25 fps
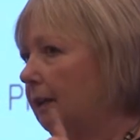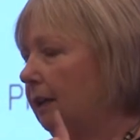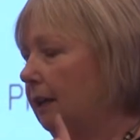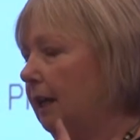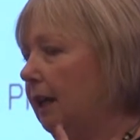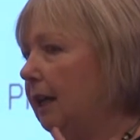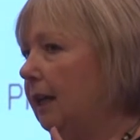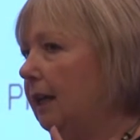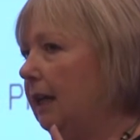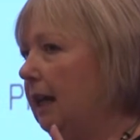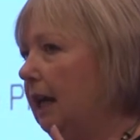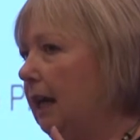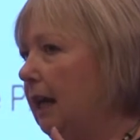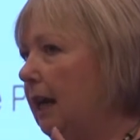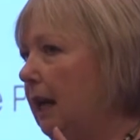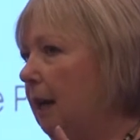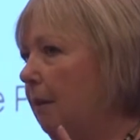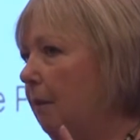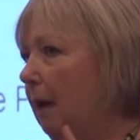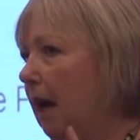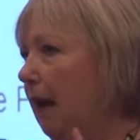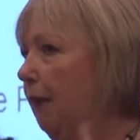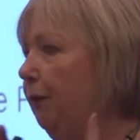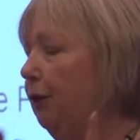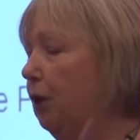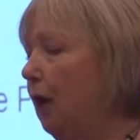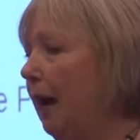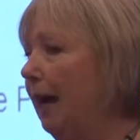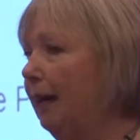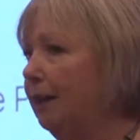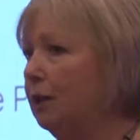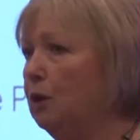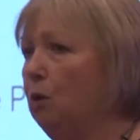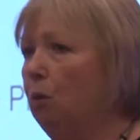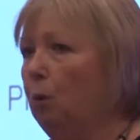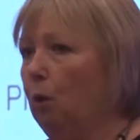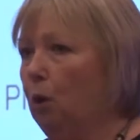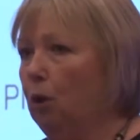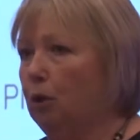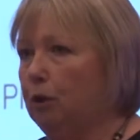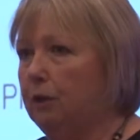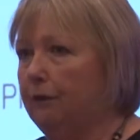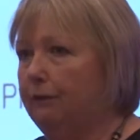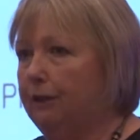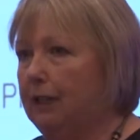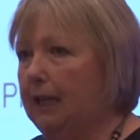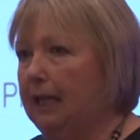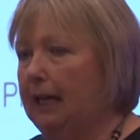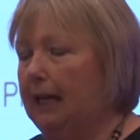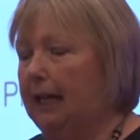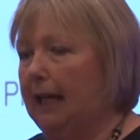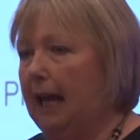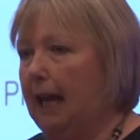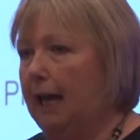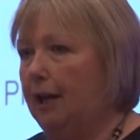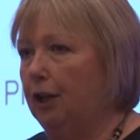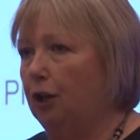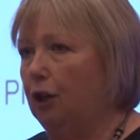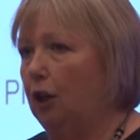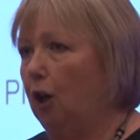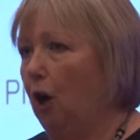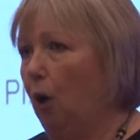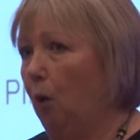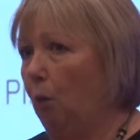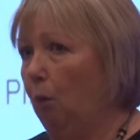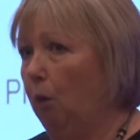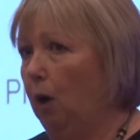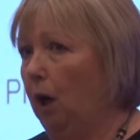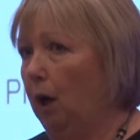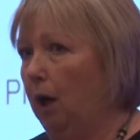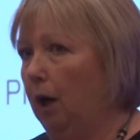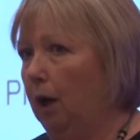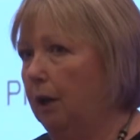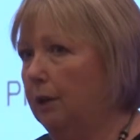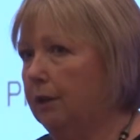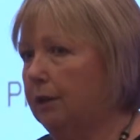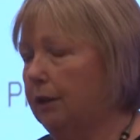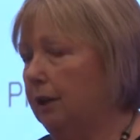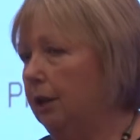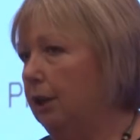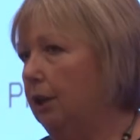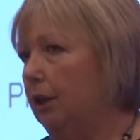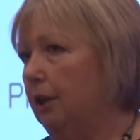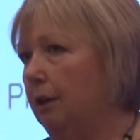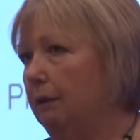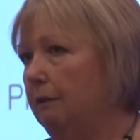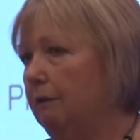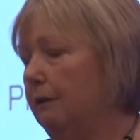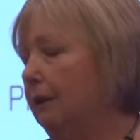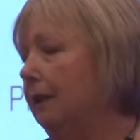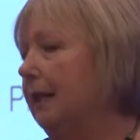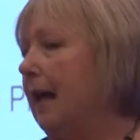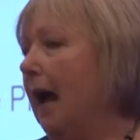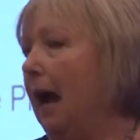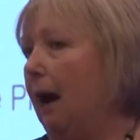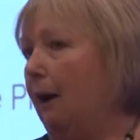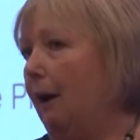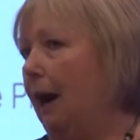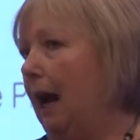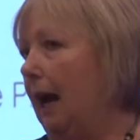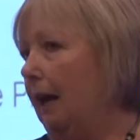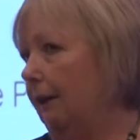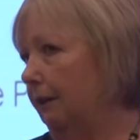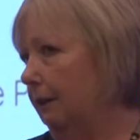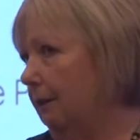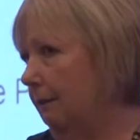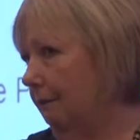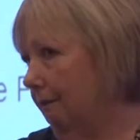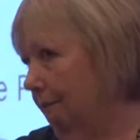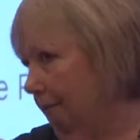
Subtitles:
that if you had an award of DLA and you got worse and you now had